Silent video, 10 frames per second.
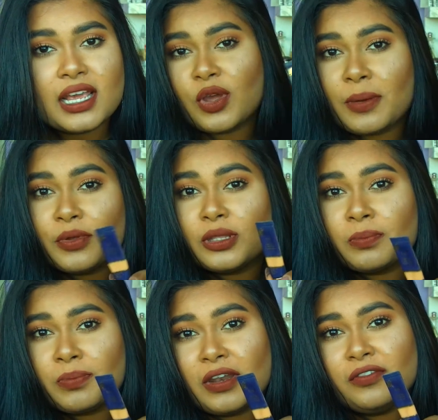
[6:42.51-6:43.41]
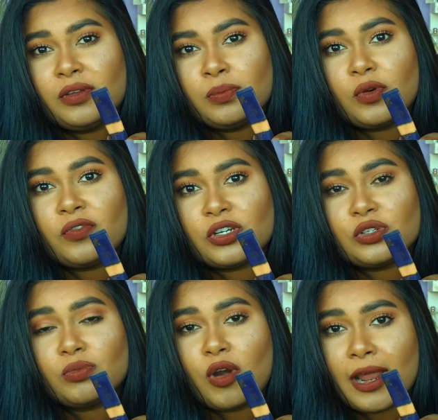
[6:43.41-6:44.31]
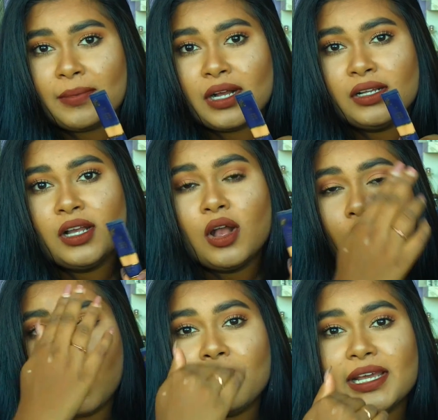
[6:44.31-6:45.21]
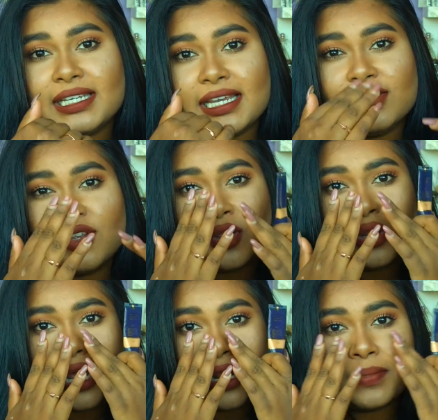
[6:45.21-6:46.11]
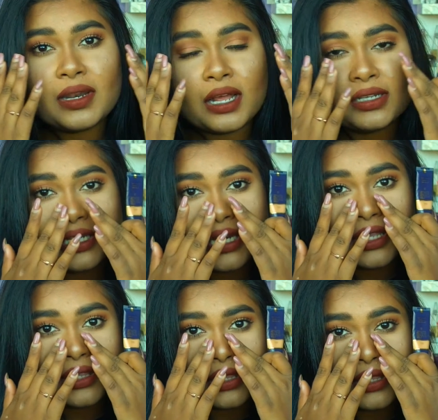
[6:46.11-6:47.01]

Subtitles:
So I put the Benefit Professional Primer on my T-zone and a bit underneath